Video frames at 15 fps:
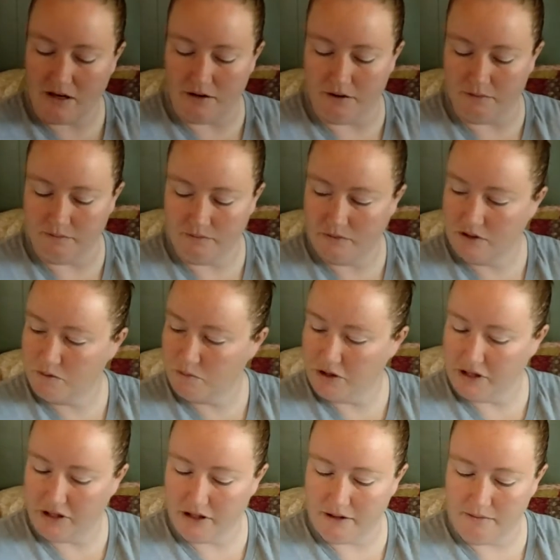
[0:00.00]
don't know, it's
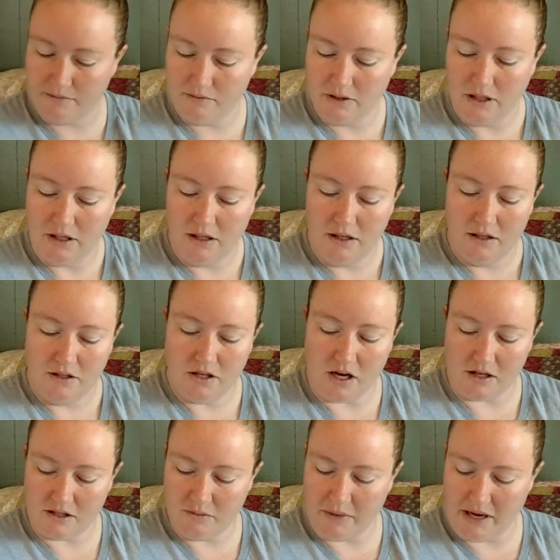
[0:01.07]
pretty good.
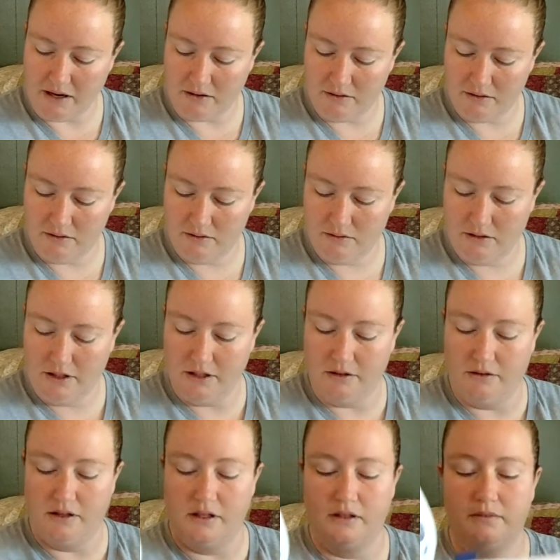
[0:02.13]
Talks about,
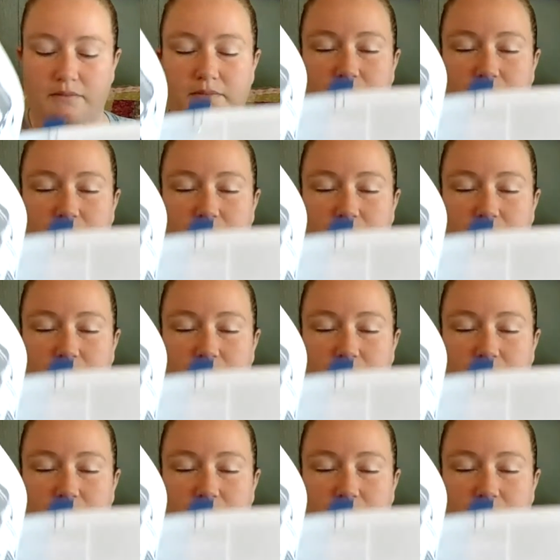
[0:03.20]
the